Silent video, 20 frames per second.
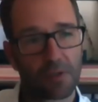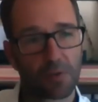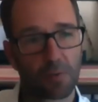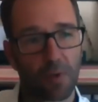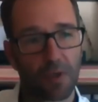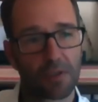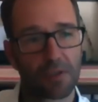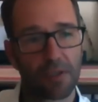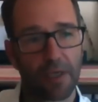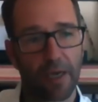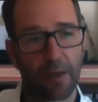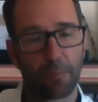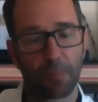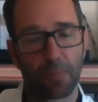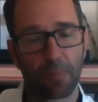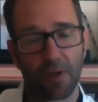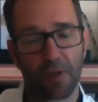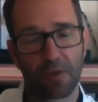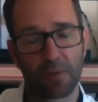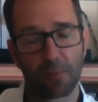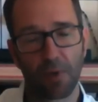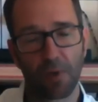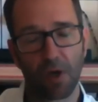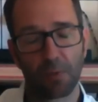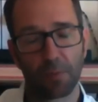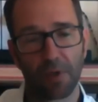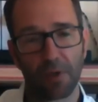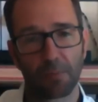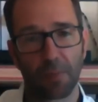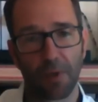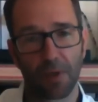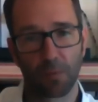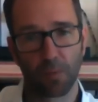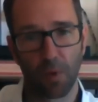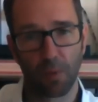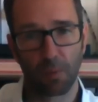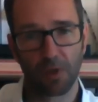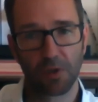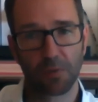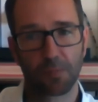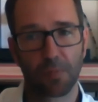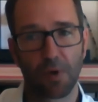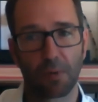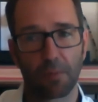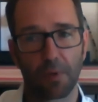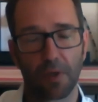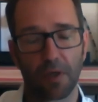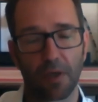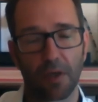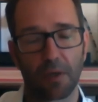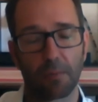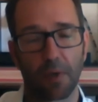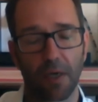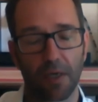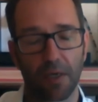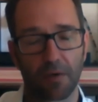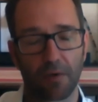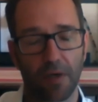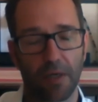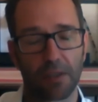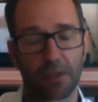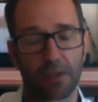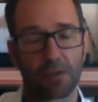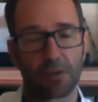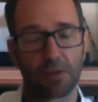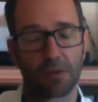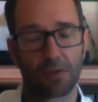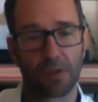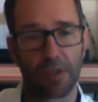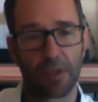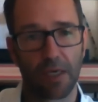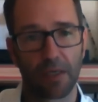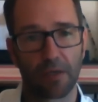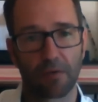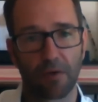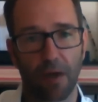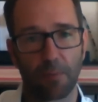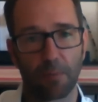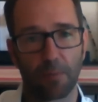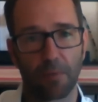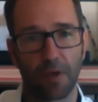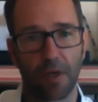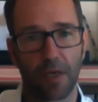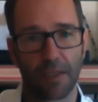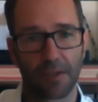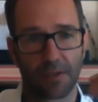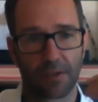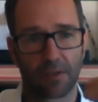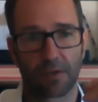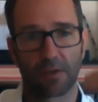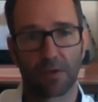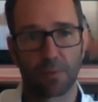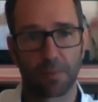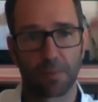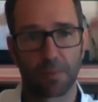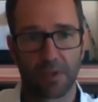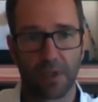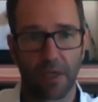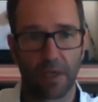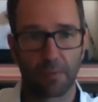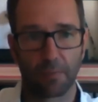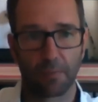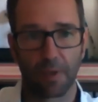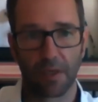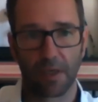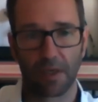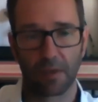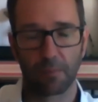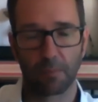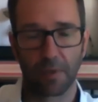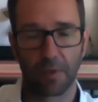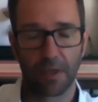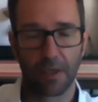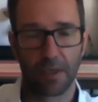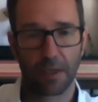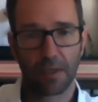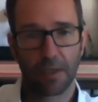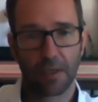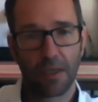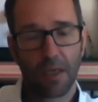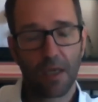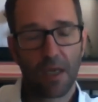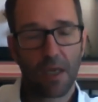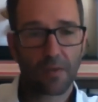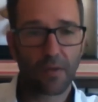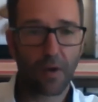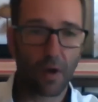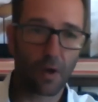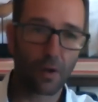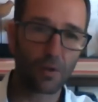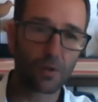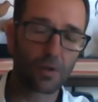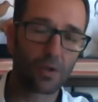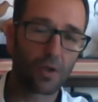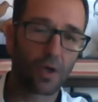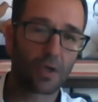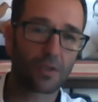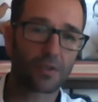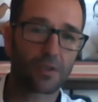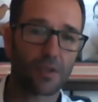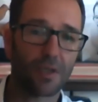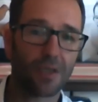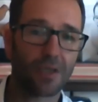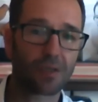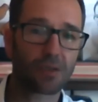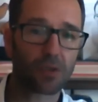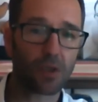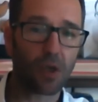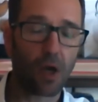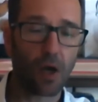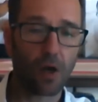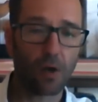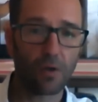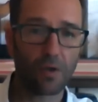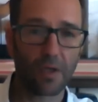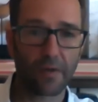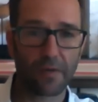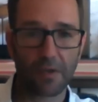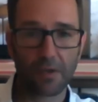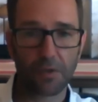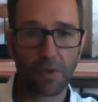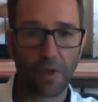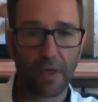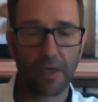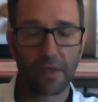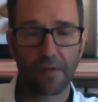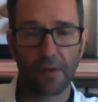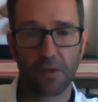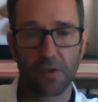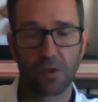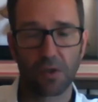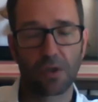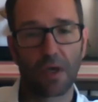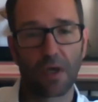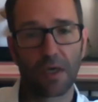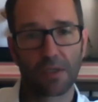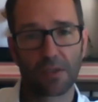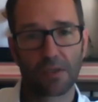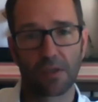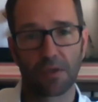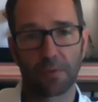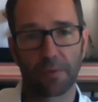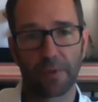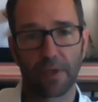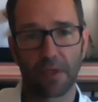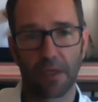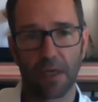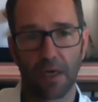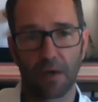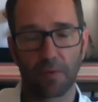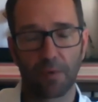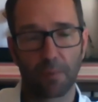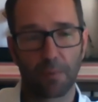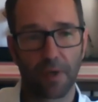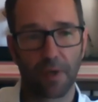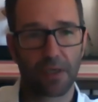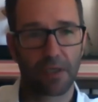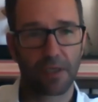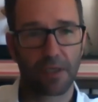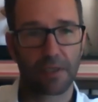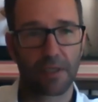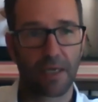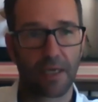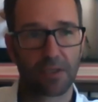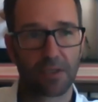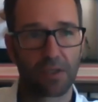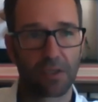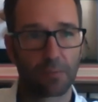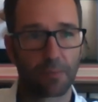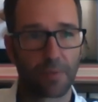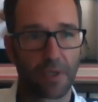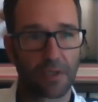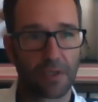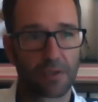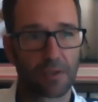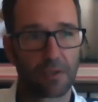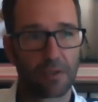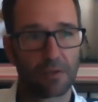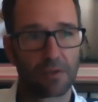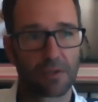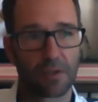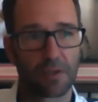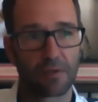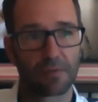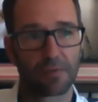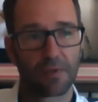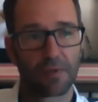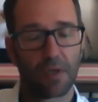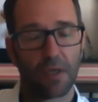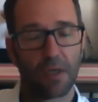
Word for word: It's WhatsApp at the moment, but we must oh. probably going to migrate to Telegram as the group is getting bigger and bigger. The hold knots is only the training that you guys are doing now. We're making it actually a bit exclusive,